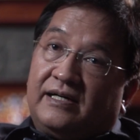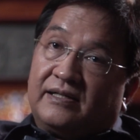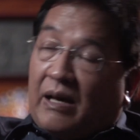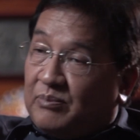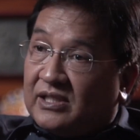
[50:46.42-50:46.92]

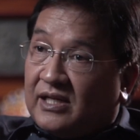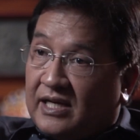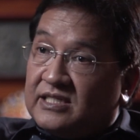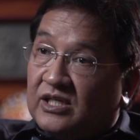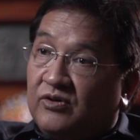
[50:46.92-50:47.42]

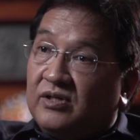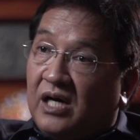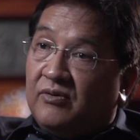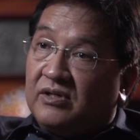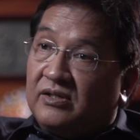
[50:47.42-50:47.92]
capitalizing on
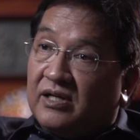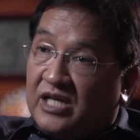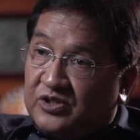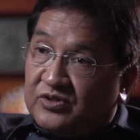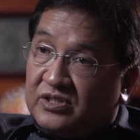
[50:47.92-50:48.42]
our
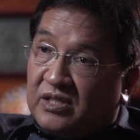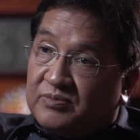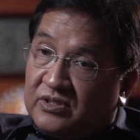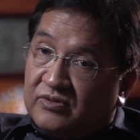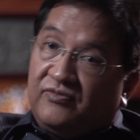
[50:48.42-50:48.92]

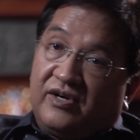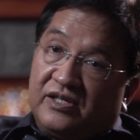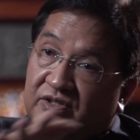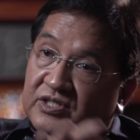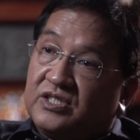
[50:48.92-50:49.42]
relationships through
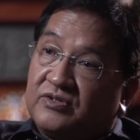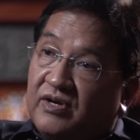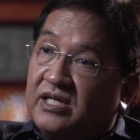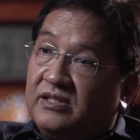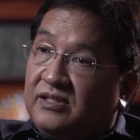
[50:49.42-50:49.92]
various
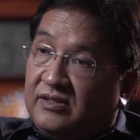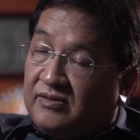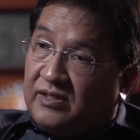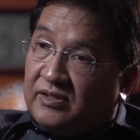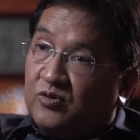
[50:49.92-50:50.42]
trade
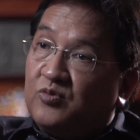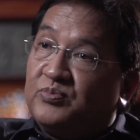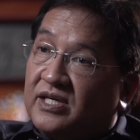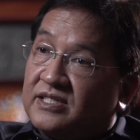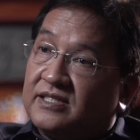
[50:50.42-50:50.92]

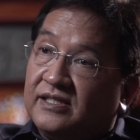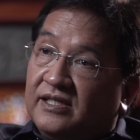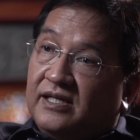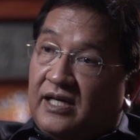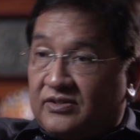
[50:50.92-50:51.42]
groupings
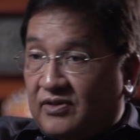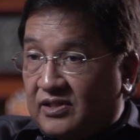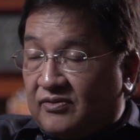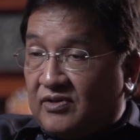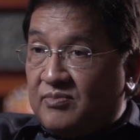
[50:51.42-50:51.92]
and
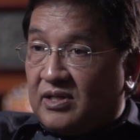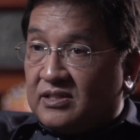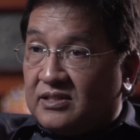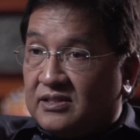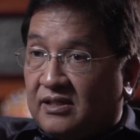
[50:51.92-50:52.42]
trade
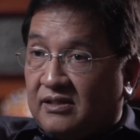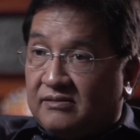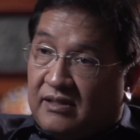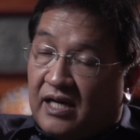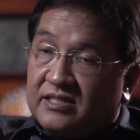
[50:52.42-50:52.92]
agreements.
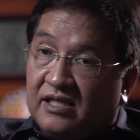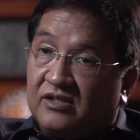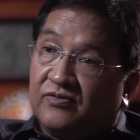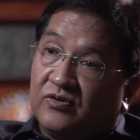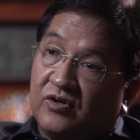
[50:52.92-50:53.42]
And
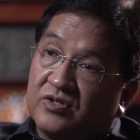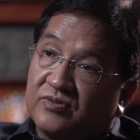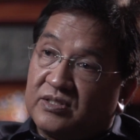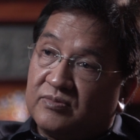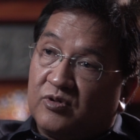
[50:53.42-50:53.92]
ASEAN, of course,
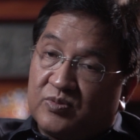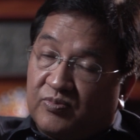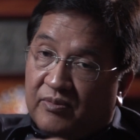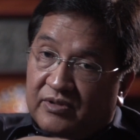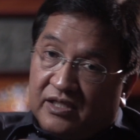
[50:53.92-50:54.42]
was
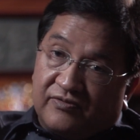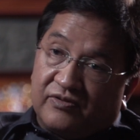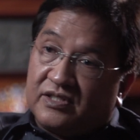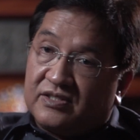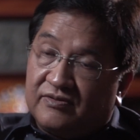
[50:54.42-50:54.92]
most prominent
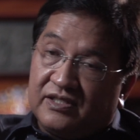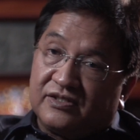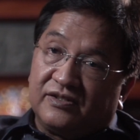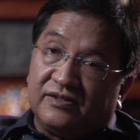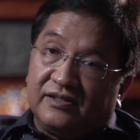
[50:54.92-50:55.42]
for this
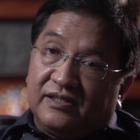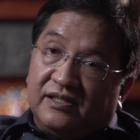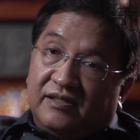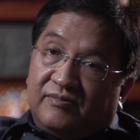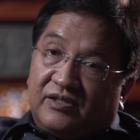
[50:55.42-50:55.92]
region.
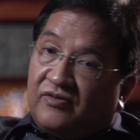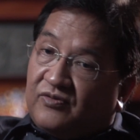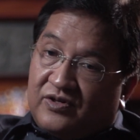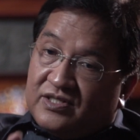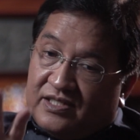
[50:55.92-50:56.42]
But
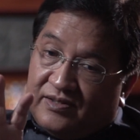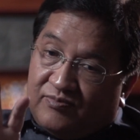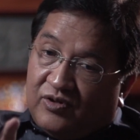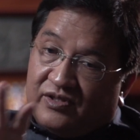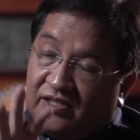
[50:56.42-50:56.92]
of course, he
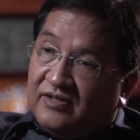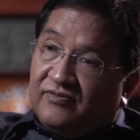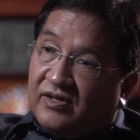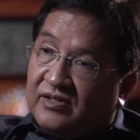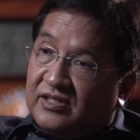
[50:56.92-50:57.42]
bought in
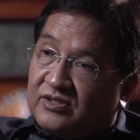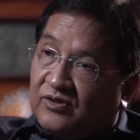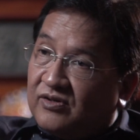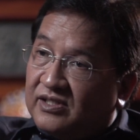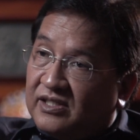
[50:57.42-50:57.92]
very
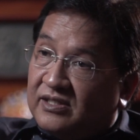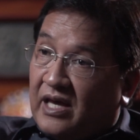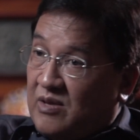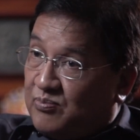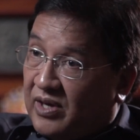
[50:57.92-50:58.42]
strongly in
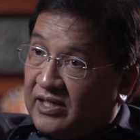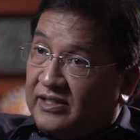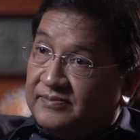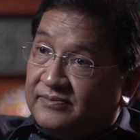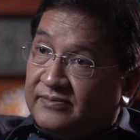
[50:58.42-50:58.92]
the APEC,
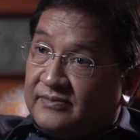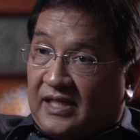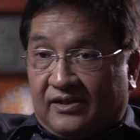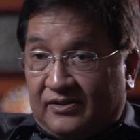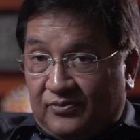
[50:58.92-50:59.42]

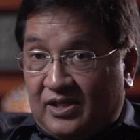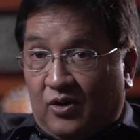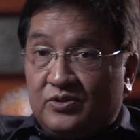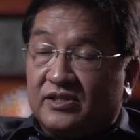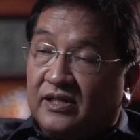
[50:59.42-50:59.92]
and we
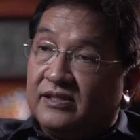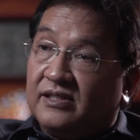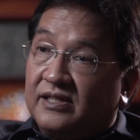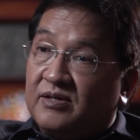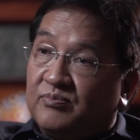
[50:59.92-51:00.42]

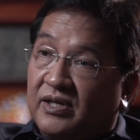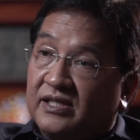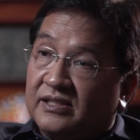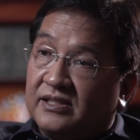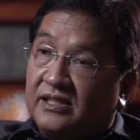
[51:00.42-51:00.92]
hosted the
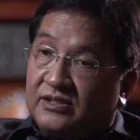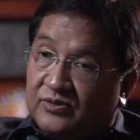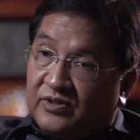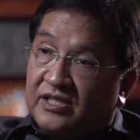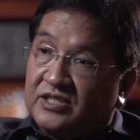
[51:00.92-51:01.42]
APEC
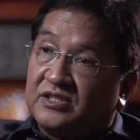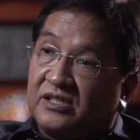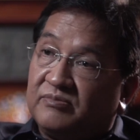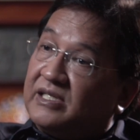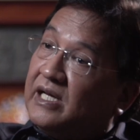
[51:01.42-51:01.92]
during his
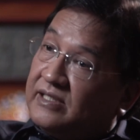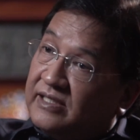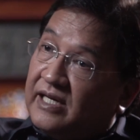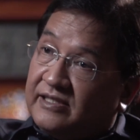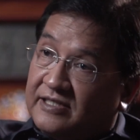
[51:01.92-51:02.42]
term in
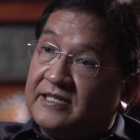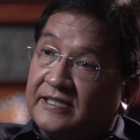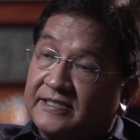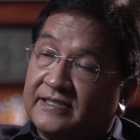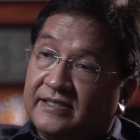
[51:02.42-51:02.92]

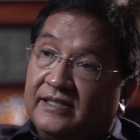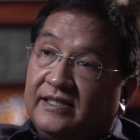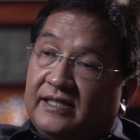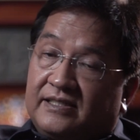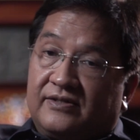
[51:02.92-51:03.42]
1996.
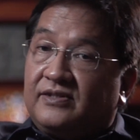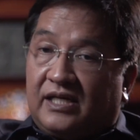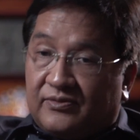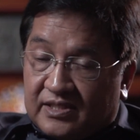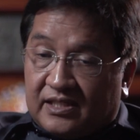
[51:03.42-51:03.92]
So that was